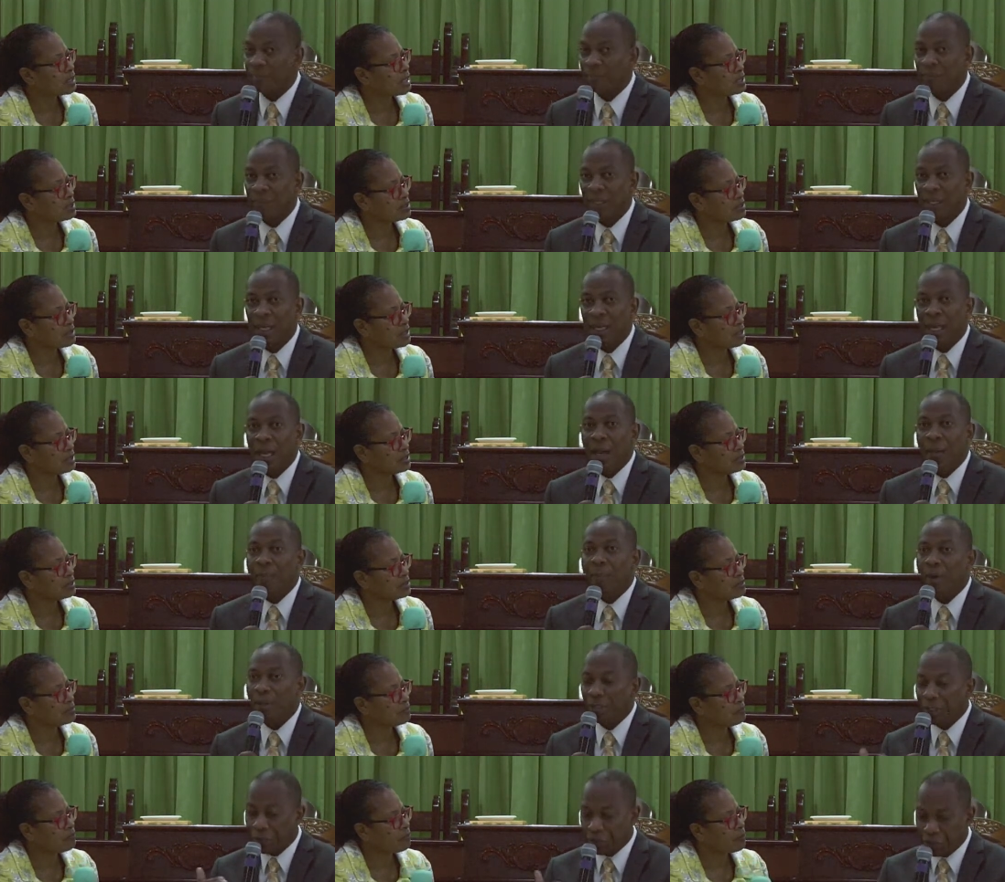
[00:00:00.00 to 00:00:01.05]
Speaker 1: That's right.
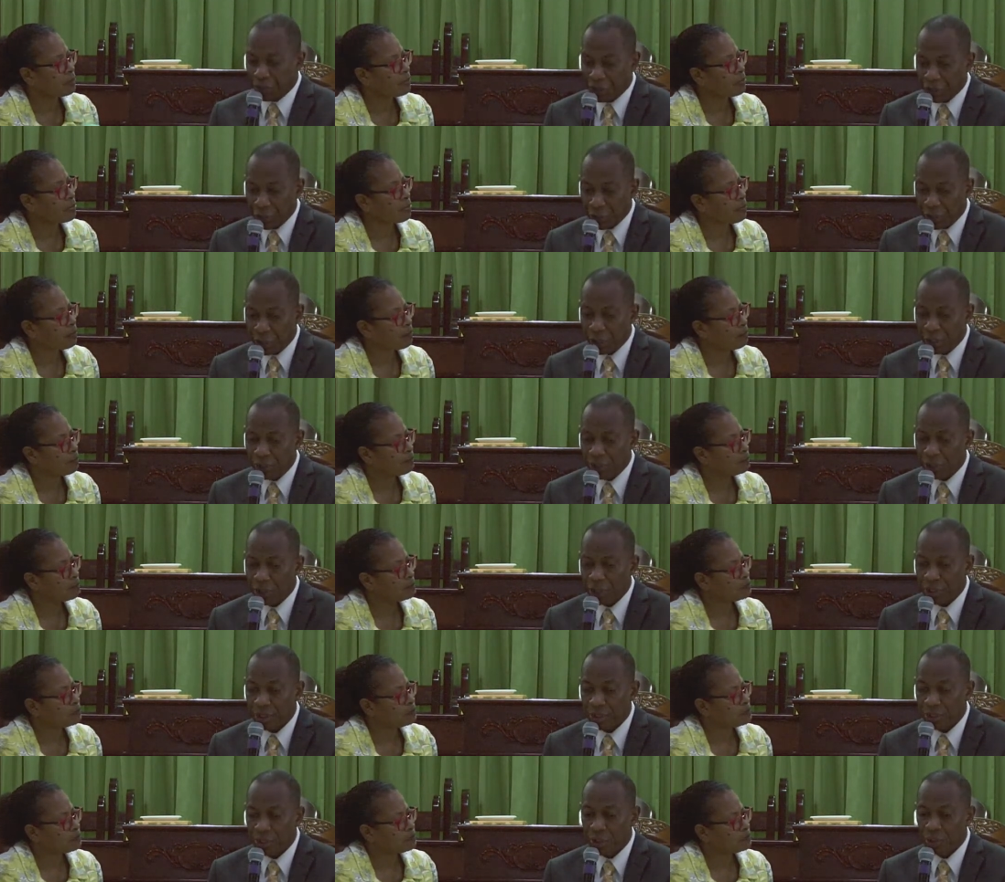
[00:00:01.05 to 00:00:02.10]
But the
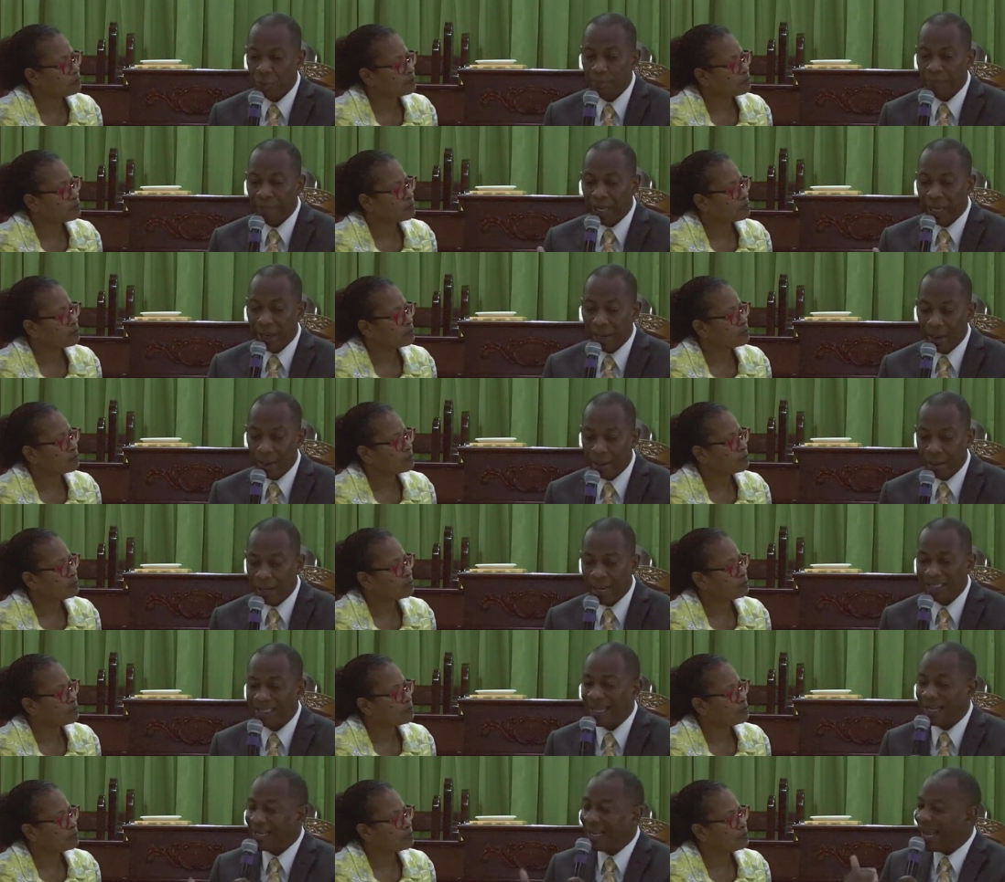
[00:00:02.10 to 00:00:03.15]
church should be here
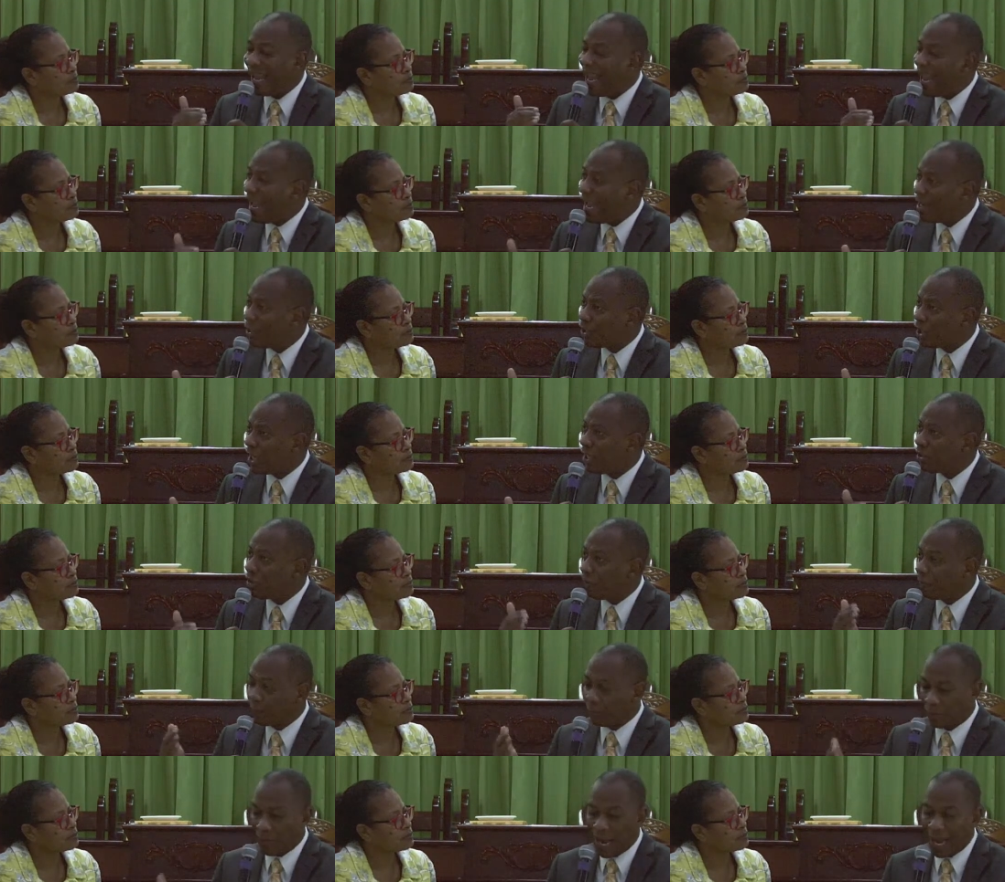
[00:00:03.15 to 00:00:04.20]
as an agent
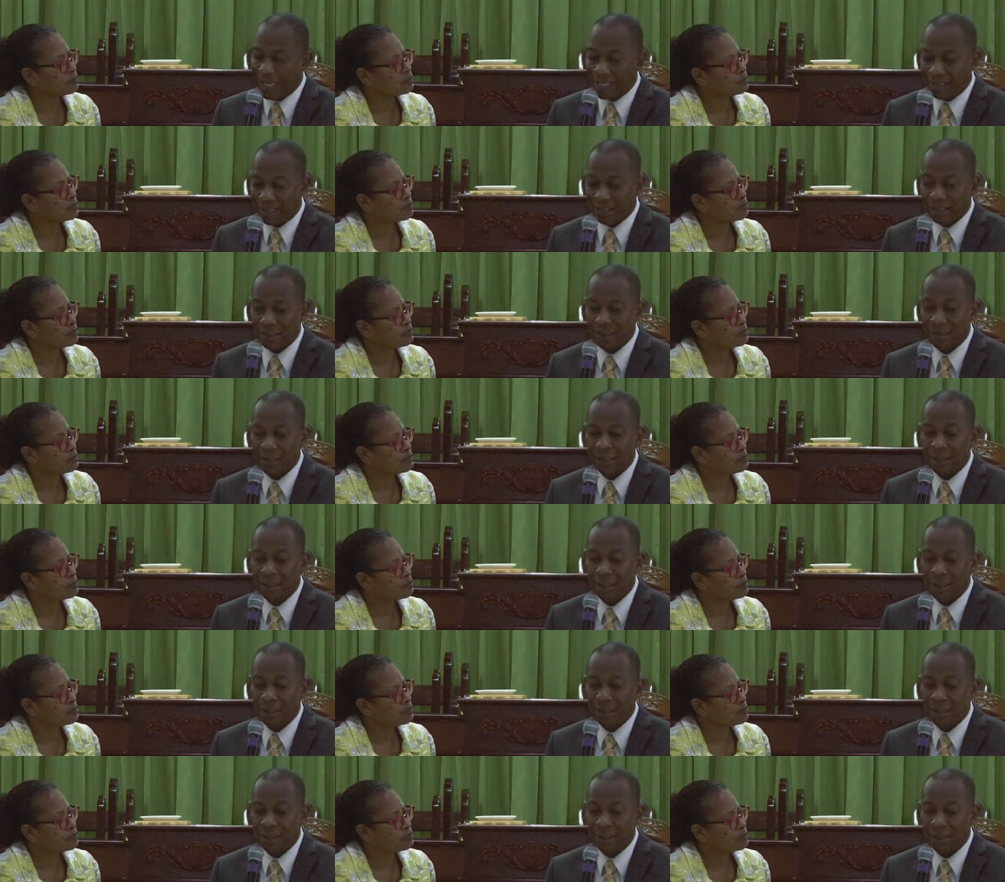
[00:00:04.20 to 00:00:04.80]
of Christ